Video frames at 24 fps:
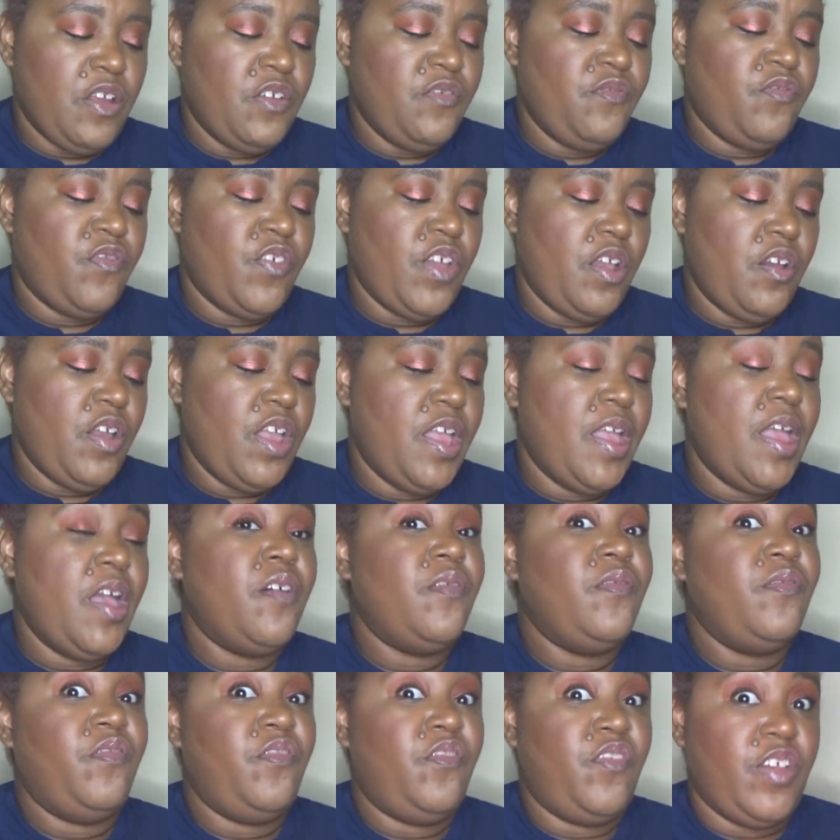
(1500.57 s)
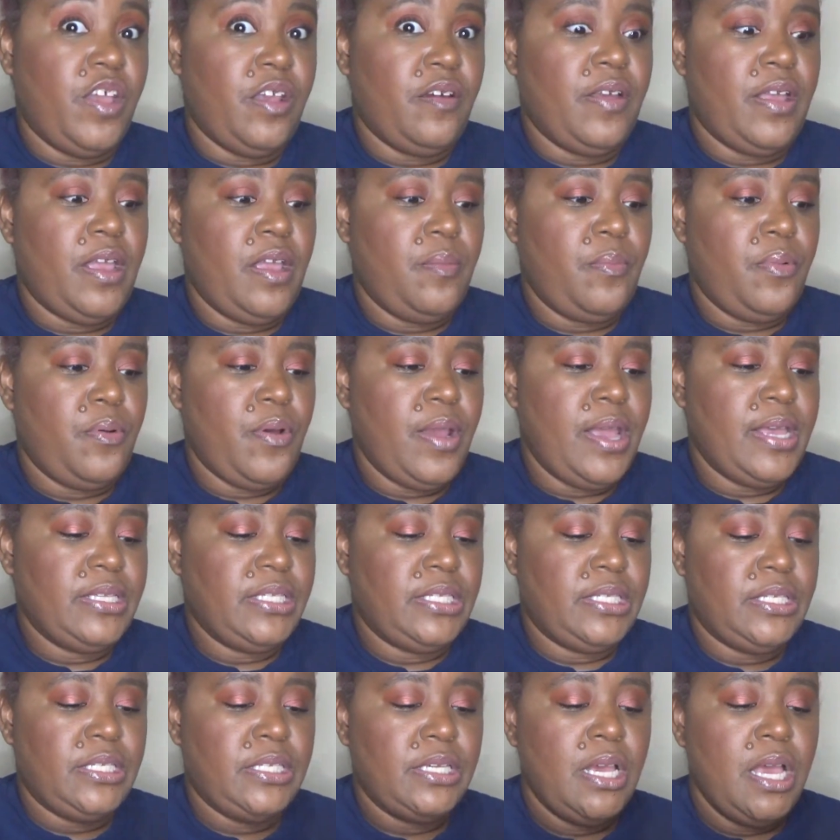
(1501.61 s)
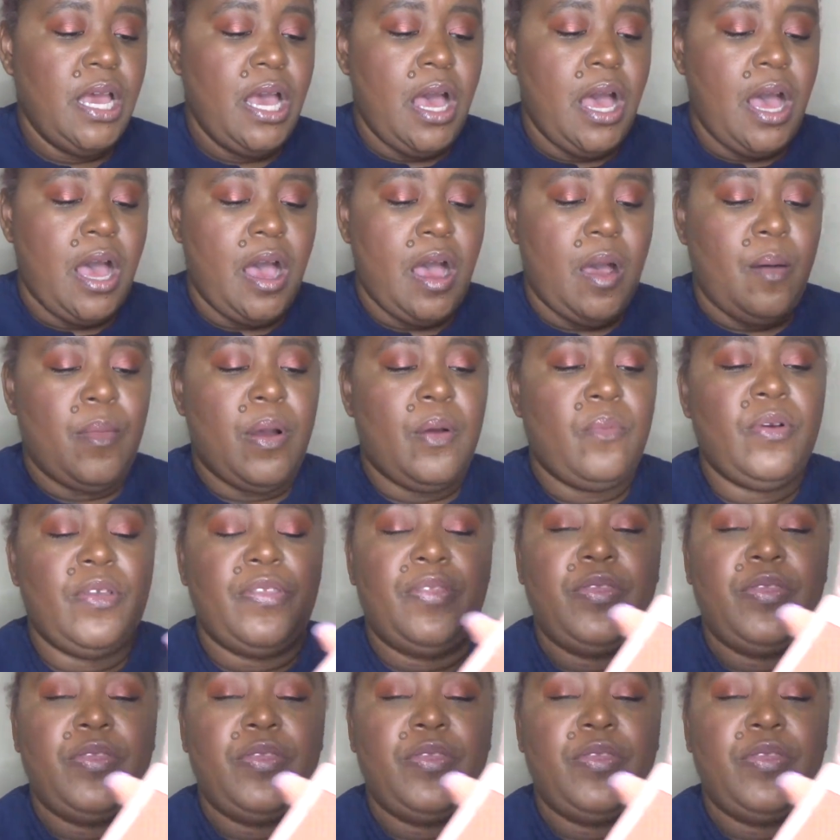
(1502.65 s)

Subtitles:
very, very impressed with